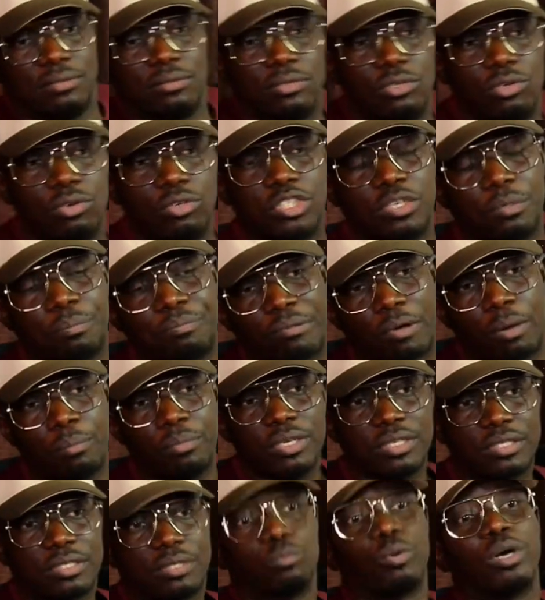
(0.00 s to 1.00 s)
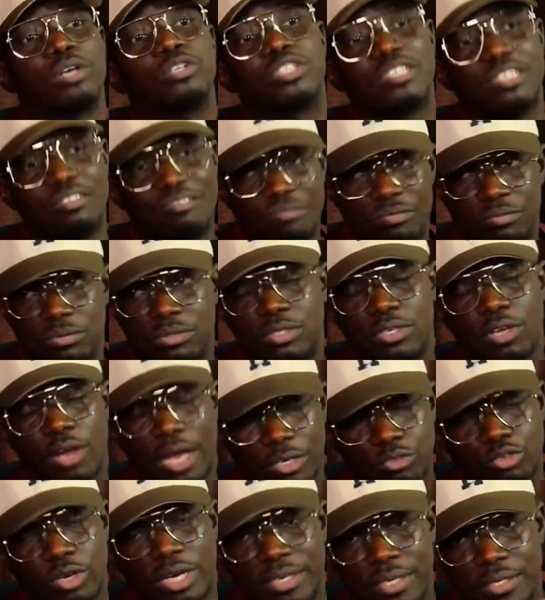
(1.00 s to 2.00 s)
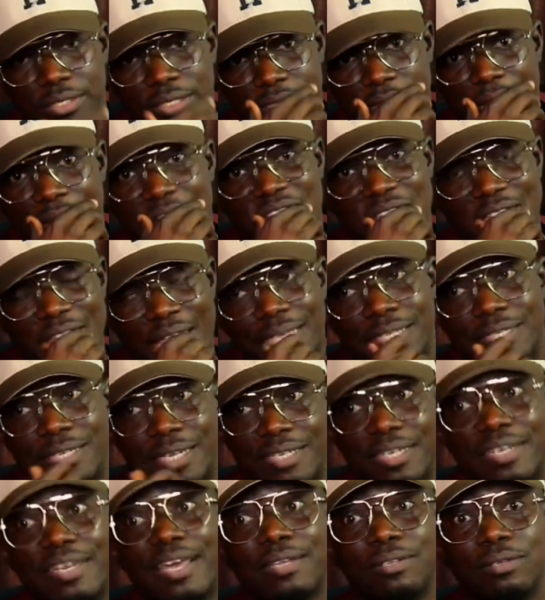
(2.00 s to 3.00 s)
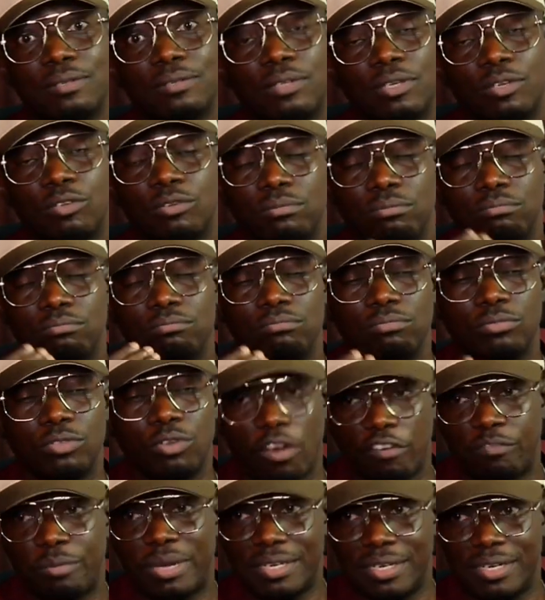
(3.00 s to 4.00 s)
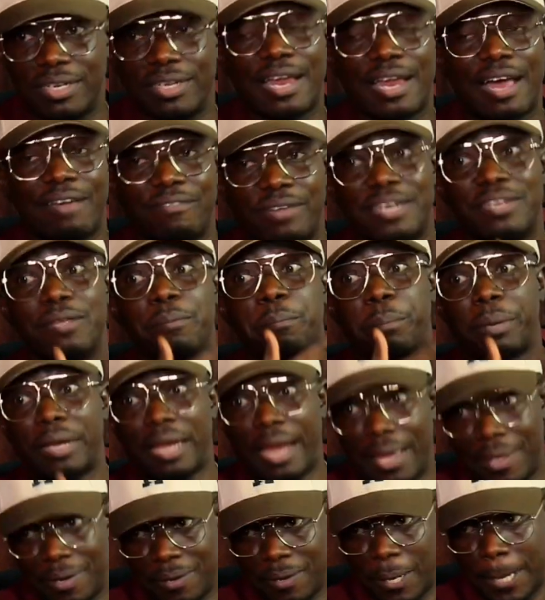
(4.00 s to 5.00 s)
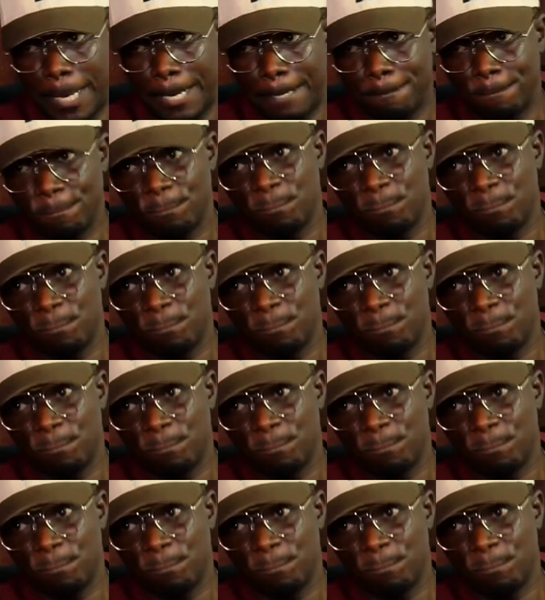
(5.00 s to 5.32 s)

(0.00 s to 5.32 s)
and she promised. Well, she actually said yes. The government didn't have any plan